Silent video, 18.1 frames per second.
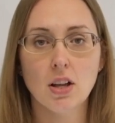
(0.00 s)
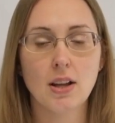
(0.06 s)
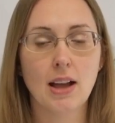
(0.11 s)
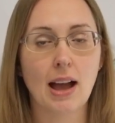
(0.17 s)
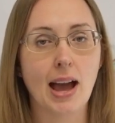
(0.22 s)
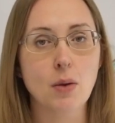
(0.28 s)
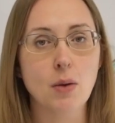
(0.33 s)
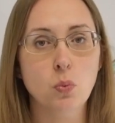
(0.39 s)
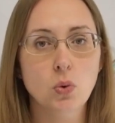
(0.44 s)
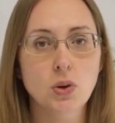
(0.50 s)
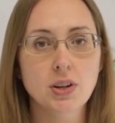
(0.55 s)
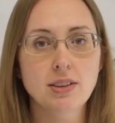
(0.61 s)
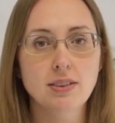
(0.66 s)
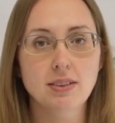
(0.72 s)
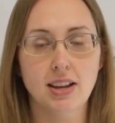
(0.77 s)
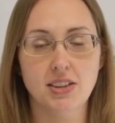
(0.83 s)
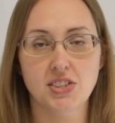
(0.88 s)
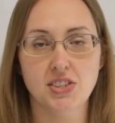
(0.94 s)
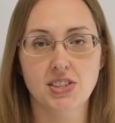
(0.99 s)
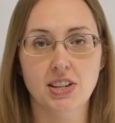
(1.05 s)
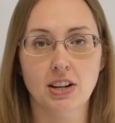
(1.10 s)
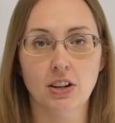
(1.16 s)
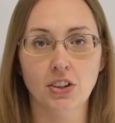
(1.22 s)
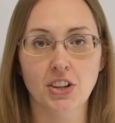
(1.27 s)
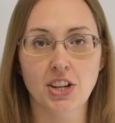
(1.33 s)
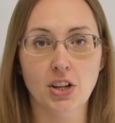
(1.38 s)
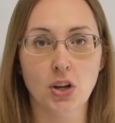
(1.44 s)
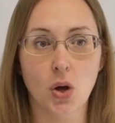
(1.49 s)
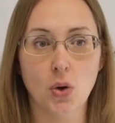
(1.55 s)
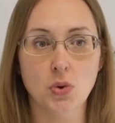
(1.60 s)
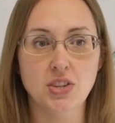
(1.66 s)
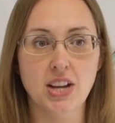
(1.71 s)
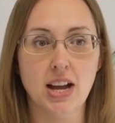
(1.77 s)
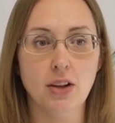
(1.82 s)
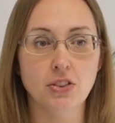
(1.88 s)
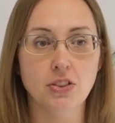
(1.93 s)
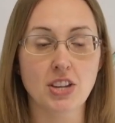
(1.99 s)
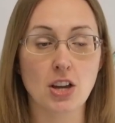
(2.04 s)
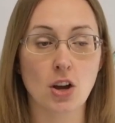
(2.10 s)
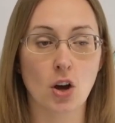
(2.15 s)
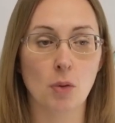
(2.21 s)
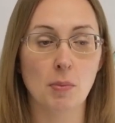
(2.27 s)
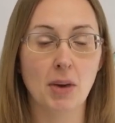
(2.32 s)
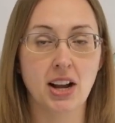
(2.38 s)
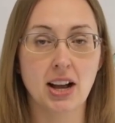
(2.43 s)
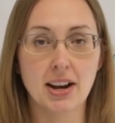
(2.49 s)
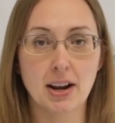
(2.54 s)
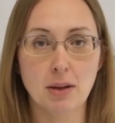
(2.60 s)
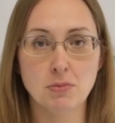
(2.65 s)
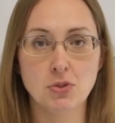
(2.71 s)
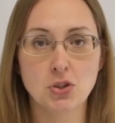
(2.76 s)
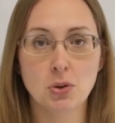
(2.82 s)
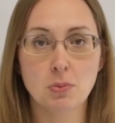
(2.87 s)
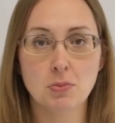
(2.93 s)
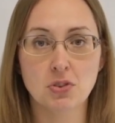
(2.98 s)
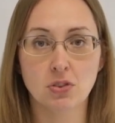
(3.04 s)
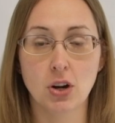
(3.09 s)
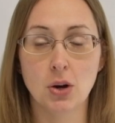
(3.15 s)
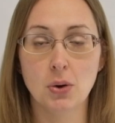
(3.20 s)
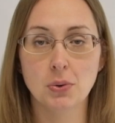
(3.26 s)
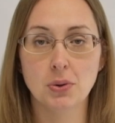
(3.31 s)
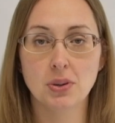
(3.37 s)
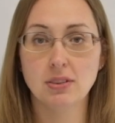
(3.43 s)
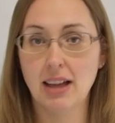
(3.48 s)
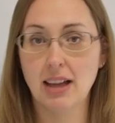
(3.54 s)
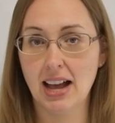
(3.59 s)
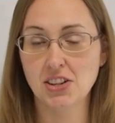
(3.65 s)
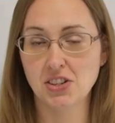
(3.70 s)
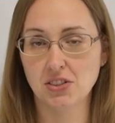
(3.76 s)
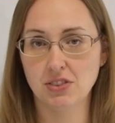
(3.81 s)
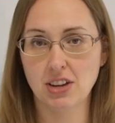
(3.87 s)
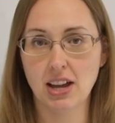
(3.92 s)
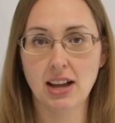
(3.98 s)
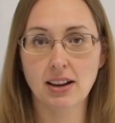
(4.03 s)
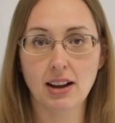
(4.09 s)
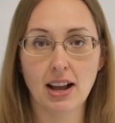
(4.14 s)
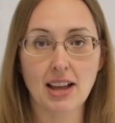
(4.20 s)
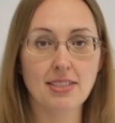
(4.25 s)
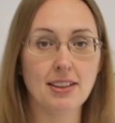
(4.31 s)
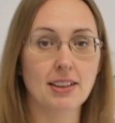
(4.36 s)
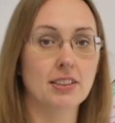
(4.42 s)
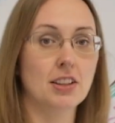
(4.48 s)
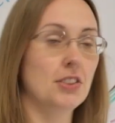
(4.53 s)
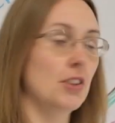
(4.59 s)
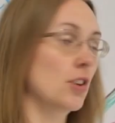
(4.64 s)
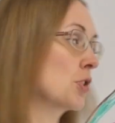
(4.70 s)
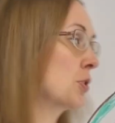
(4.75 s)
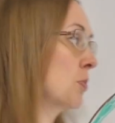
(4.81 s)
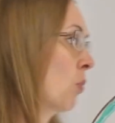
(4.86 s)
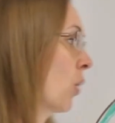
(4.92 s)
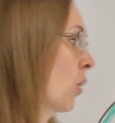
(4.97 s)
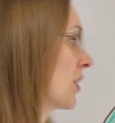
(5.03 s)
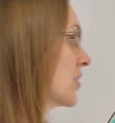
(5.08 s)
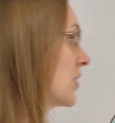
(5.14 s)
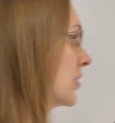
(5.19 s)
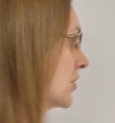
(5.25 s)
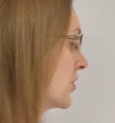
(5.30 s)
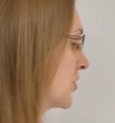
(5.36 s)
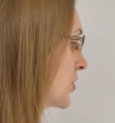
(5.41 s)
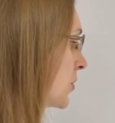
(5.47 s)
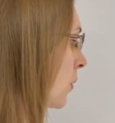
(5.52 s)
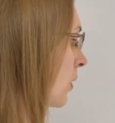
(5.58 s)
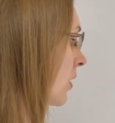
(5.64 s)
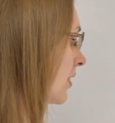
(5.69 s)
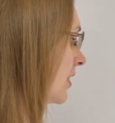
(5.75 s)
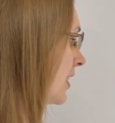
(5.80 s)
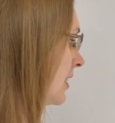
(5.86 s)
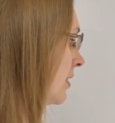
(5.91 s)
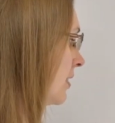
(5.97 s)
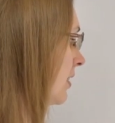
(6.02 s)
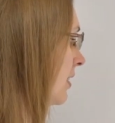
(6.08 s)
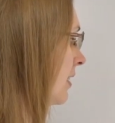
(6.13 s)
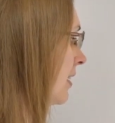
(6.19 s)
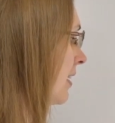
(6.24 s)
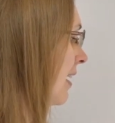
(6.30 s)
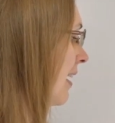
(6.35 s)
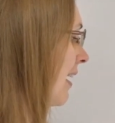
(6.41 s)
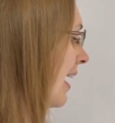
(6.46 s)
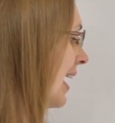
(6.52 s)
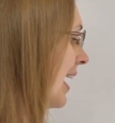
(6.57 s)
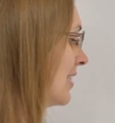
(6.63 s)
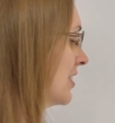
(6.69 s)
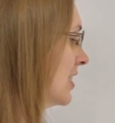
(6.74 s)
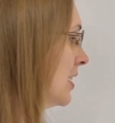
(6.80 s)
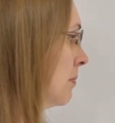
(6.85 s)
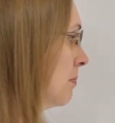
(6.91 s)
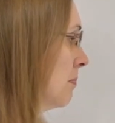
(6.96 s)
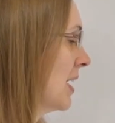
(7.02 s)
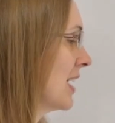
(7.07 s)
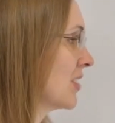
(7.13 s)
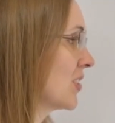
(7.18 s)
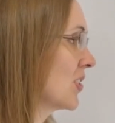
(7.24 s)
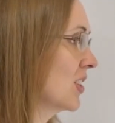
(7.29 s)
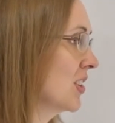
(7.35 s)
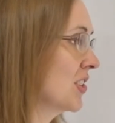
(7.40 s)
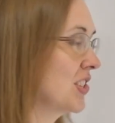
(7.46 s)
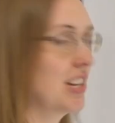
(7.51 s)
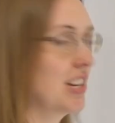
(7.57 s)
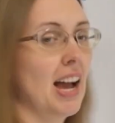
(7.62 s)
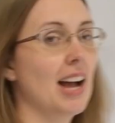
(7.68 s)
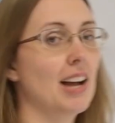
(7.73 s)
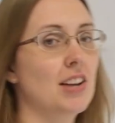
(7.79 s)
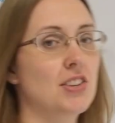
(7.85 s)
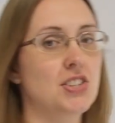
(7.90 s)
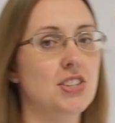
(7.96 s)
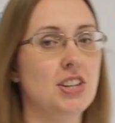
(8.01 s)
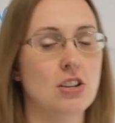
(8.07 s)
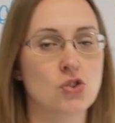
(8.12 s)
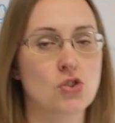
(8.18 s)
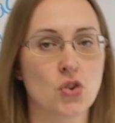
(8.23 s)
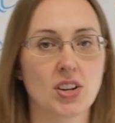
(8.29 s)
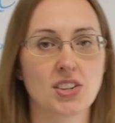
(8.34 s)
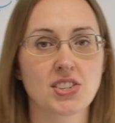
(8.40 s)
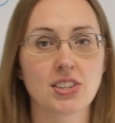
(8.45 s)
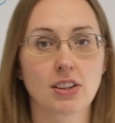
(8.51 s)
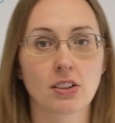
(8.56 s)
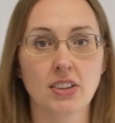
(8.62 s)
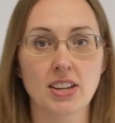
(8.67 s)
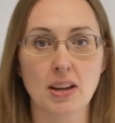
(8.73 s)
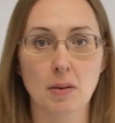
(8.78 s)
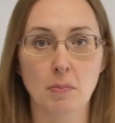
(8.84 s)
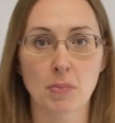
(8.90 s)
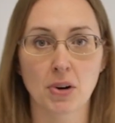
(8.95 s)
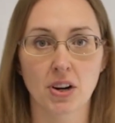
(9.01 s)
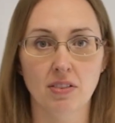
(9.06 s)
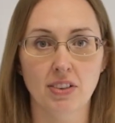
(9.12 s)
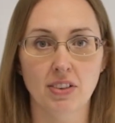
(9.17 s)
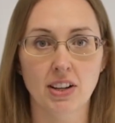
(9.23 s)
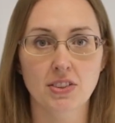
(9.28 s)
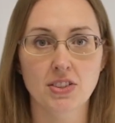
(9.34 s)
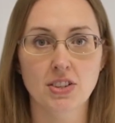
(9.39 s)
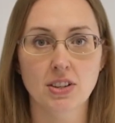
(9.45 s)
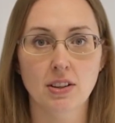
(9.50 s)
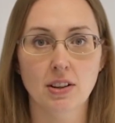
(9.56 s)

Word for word: I wouldn't necessarily go down the, oh my God, I'm doomed road as of yet. I think that there's more to the story, and it makes this test intrinsically imperfect.